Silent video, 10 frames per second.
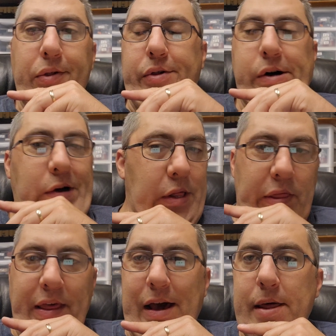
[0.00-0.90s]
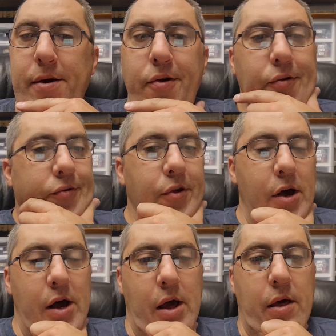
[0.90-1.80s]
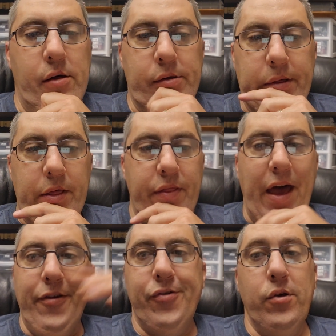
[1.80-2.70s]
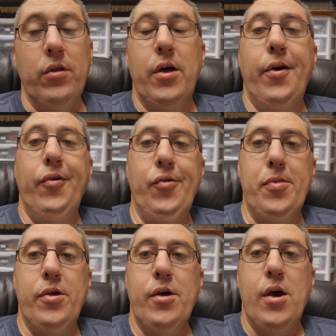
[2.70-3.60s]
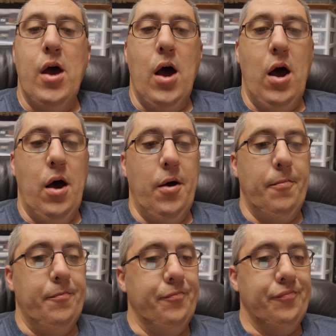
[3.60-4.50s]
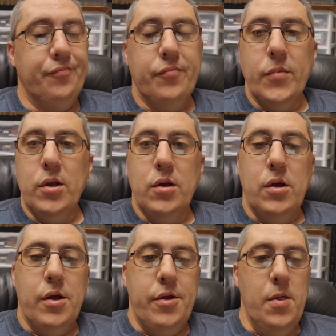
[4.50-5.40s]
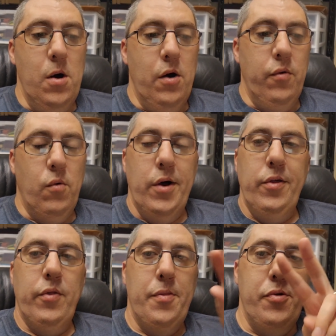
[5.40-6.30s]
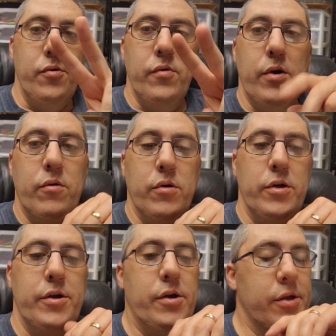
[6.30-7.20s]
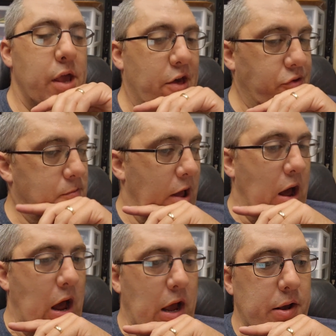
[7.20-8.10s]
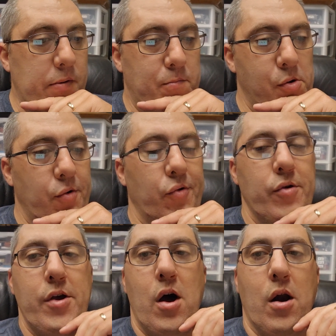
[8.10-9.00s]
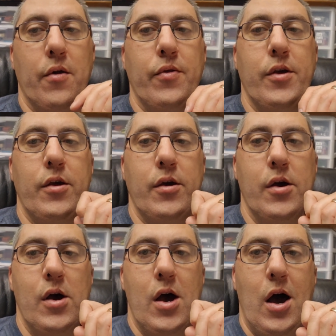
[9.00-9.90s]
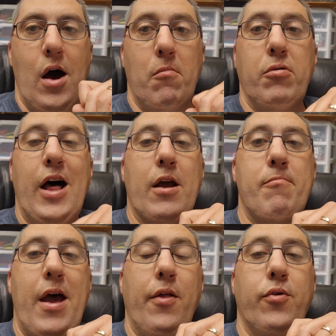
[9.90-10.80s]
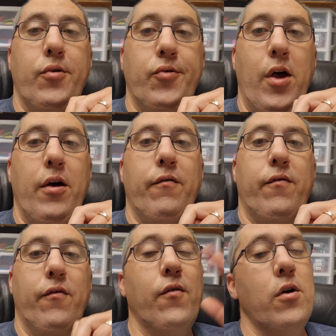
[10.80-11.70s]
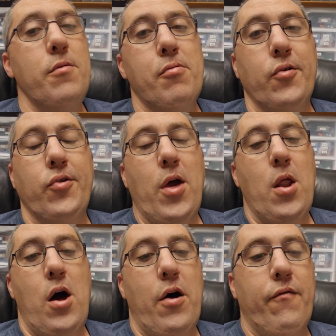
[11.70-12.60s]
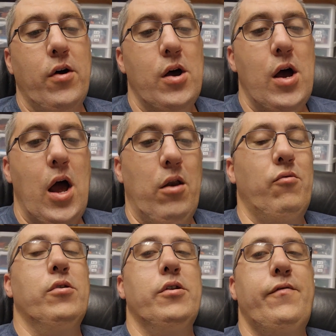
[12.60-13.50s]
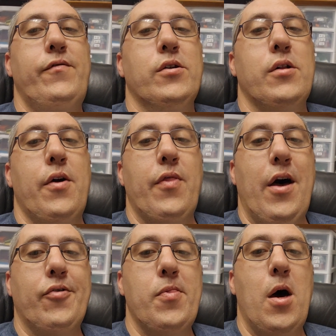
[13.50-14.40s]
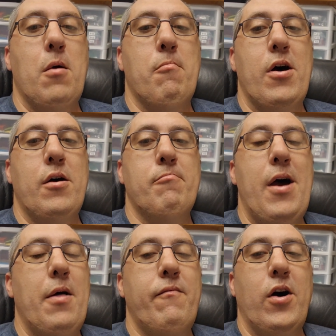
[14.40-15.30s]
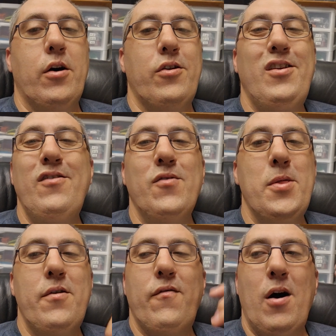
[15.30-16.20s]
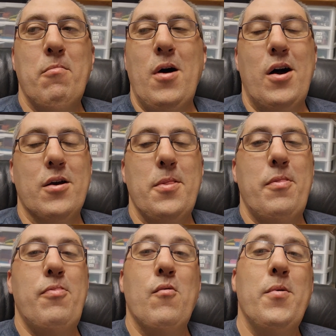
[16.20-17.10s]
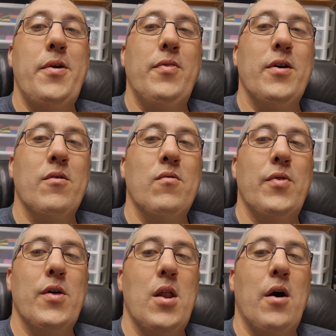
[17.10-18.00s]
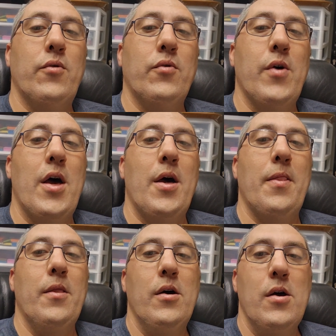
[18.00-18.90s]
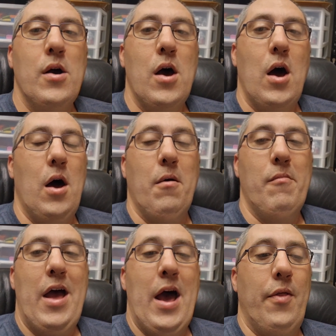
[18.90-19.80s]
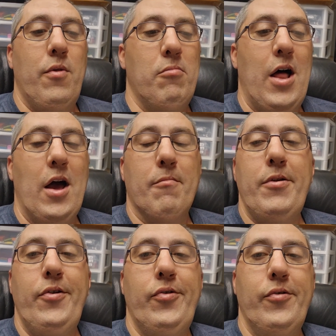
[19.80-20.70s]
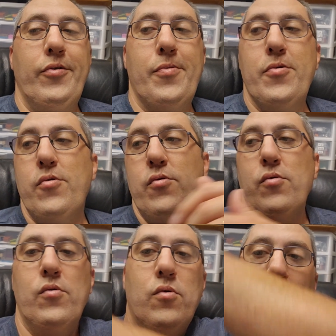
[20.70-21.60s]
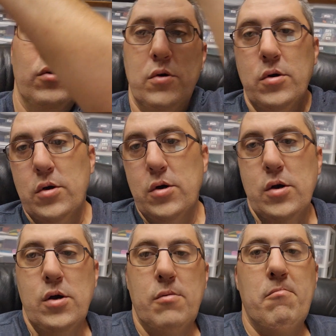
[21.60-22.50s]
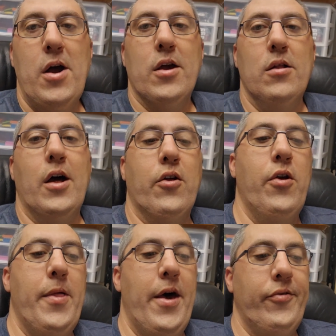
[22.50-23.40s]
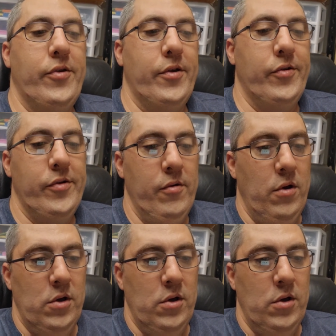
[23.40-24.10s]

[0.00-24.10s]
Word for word: So that is, uh, that's the list. Um, you know, the one, the two that really catch my eye personally are the uh, Black Panther set for 40% off. I really feel like that's not a ba bad value, even if I'm not going to do anything with it other than uh, add the black pieces to my collection as is.